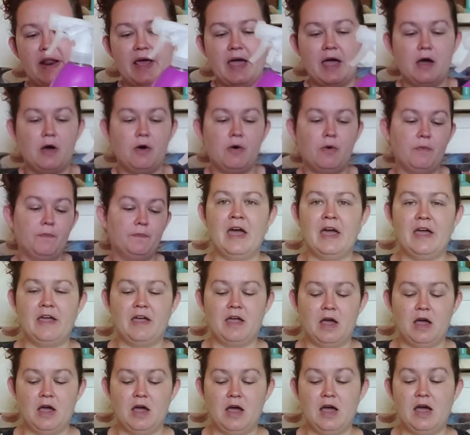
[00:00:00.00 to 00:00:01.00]
out. I
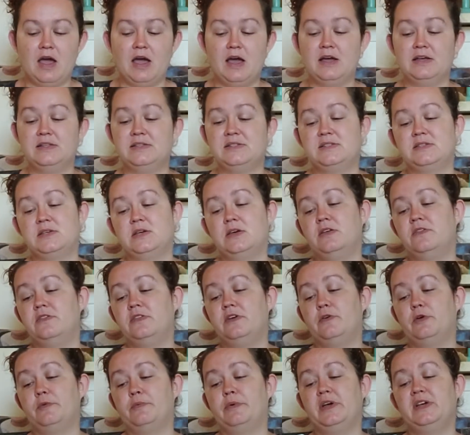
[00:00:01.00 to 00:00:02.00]
got the
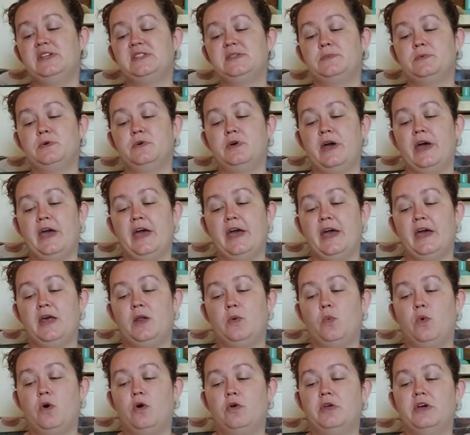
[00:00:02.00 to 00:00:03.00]
replaceable head
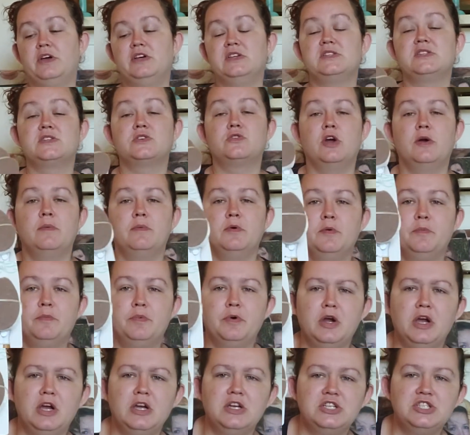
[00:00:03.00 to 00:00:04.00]
walnut scrubber
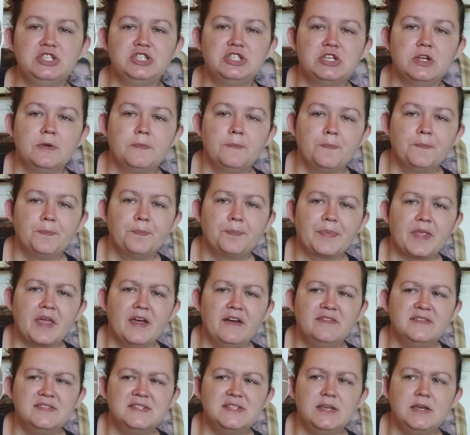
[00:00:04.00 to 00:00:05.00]
brush.
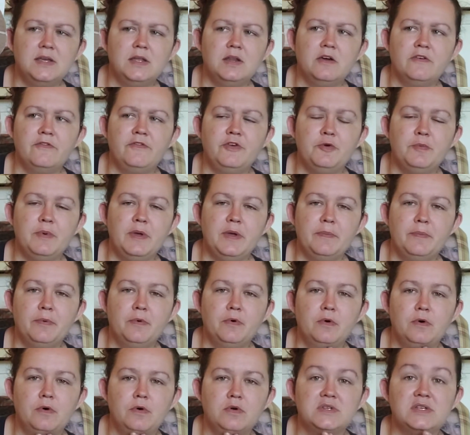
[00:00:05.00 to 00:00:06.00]
I've seen a few
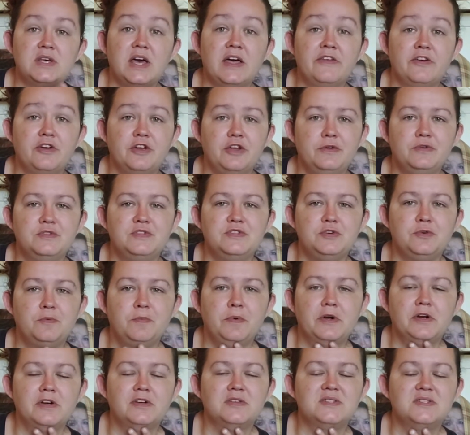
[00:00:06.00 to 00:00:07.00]
people, other
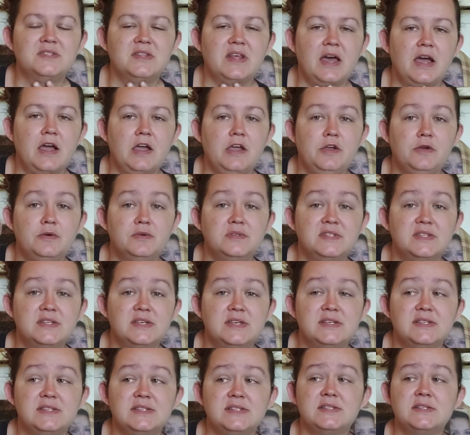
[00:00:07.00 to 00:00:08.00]
YouTubers that use
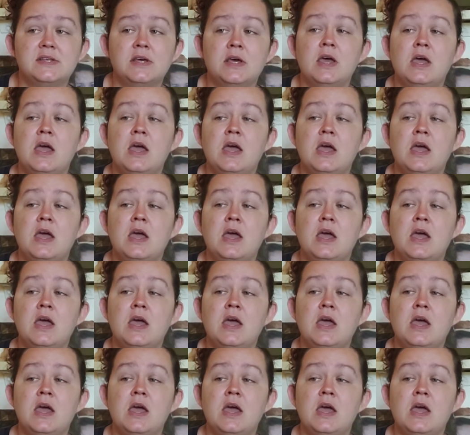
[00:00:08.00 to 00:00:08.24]
this,